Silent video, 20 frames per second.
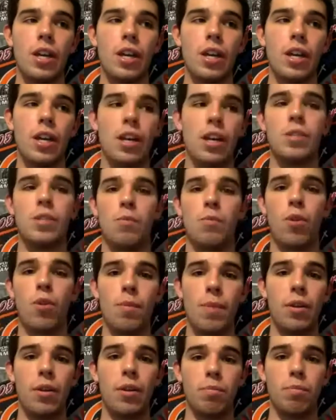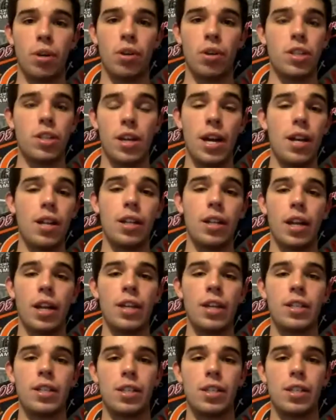It's more about personnel
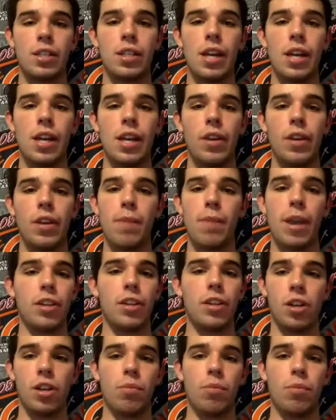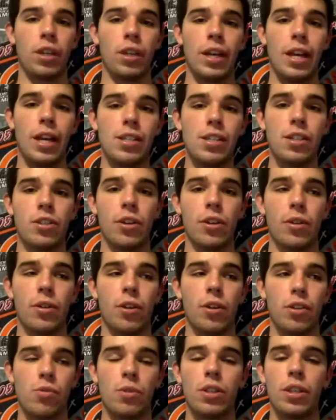and to see how they match up against each
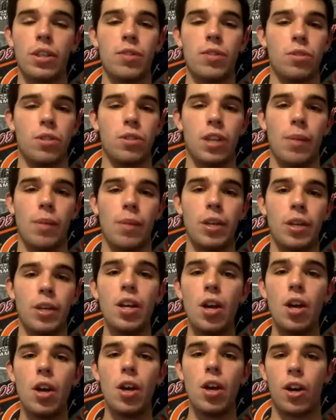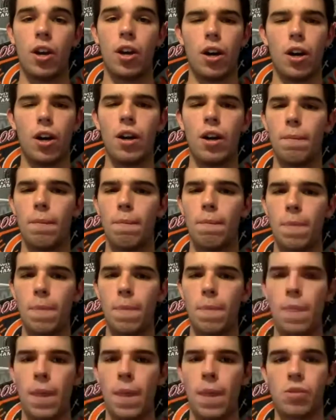other. It's really interesting. I mean, Kerr
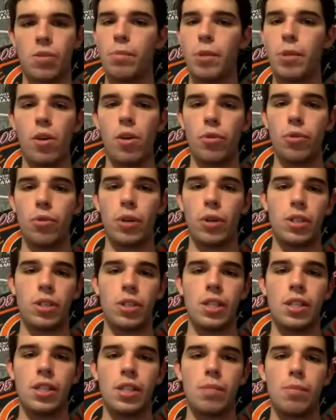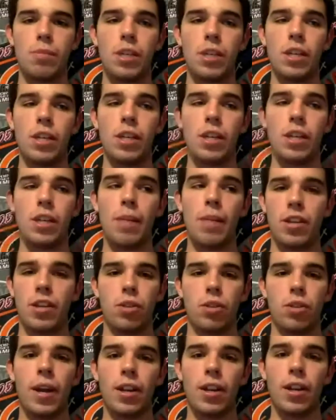hasn't really been known throughout the season to be a
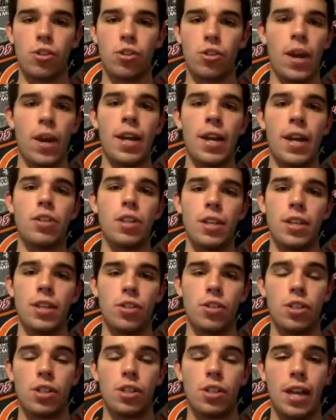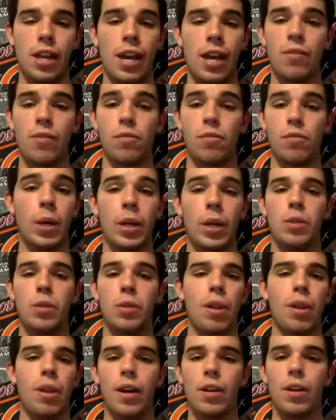mastermind at strategy. He's just had some very good
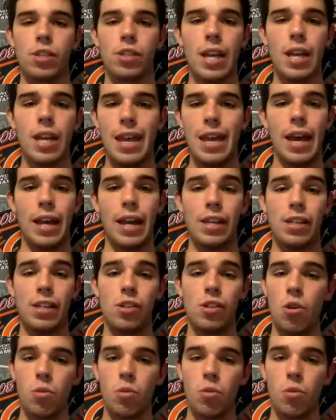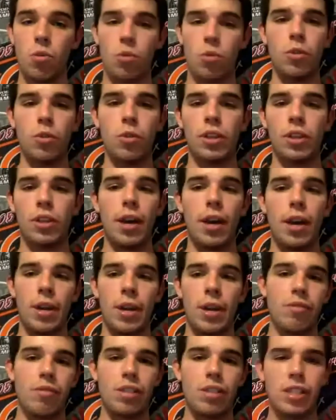players, and he's known what to do with them. And
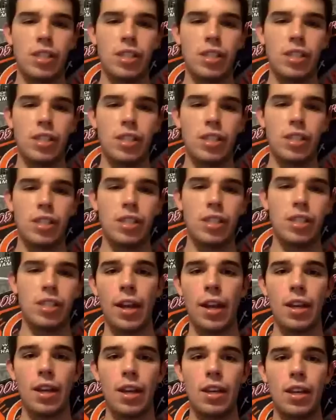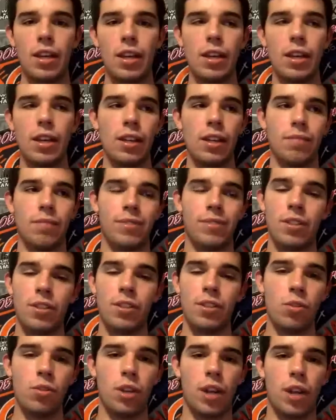obviously David Blatt,
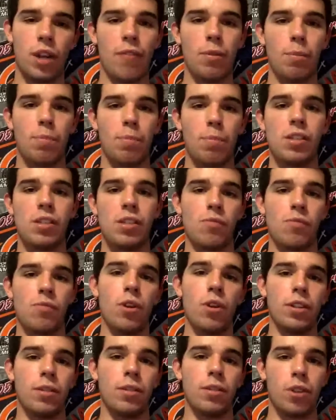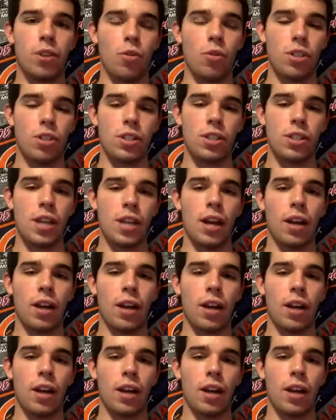you could have a piece of wood coach
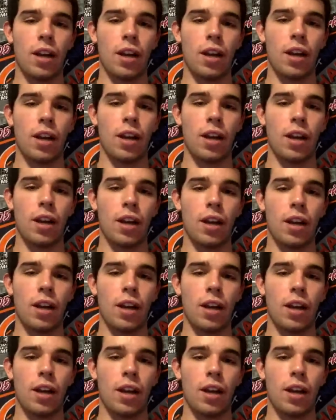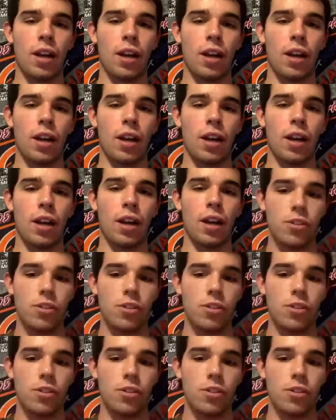the Cavaliers, and they'd probably have the same result.